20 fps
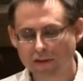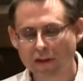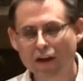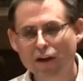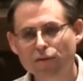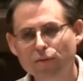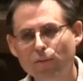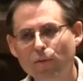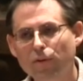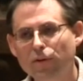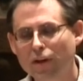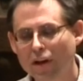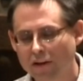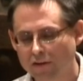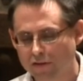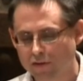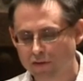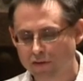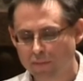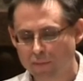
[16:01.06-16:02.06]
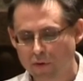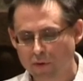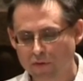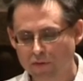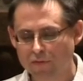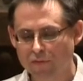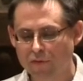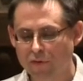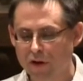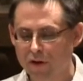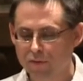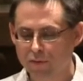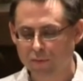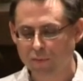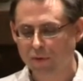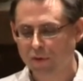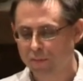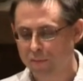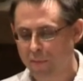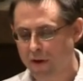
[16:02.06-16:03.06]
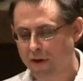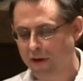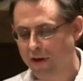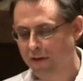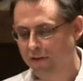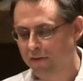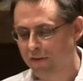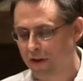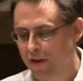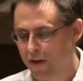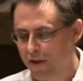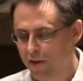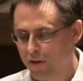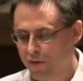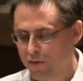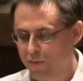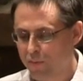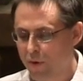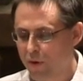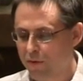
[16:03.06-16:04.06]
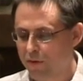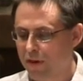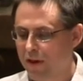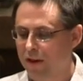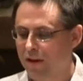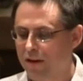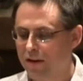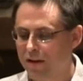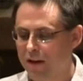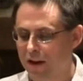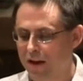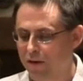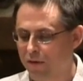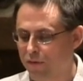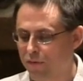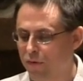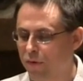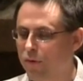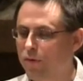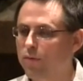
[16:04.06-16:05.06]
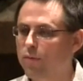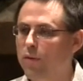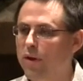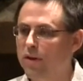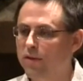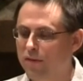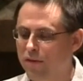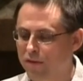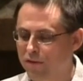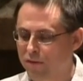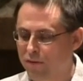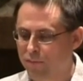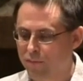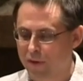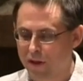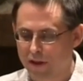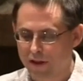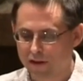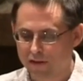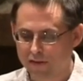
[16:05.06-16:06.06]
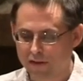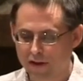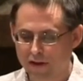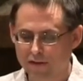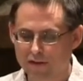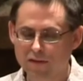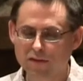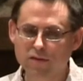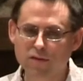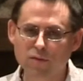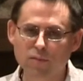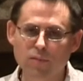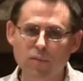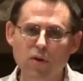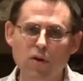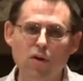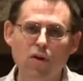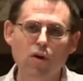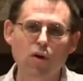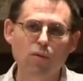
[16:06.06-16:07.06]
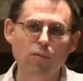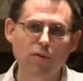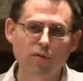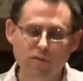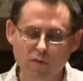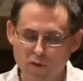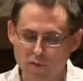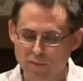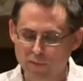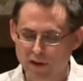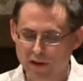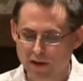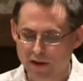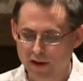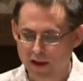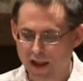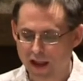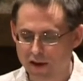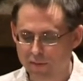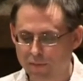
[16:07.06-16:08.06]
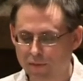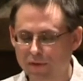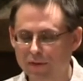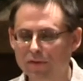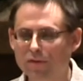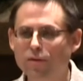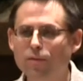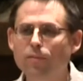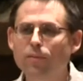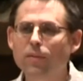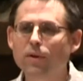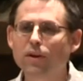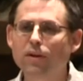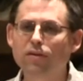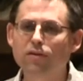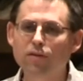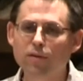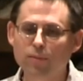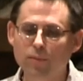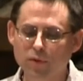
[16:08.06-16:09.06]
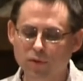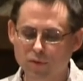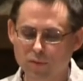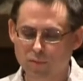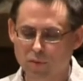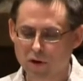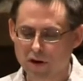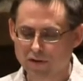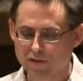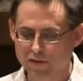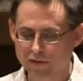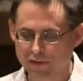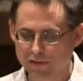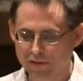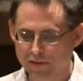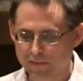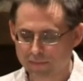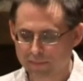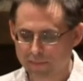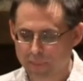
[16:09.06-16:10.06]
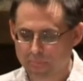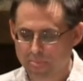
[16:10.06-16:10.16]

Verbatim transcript: on the exploitation of the most vulnerable among us through both hidden and overt racism, sexism, homophobia, ableism, and similar oppressions.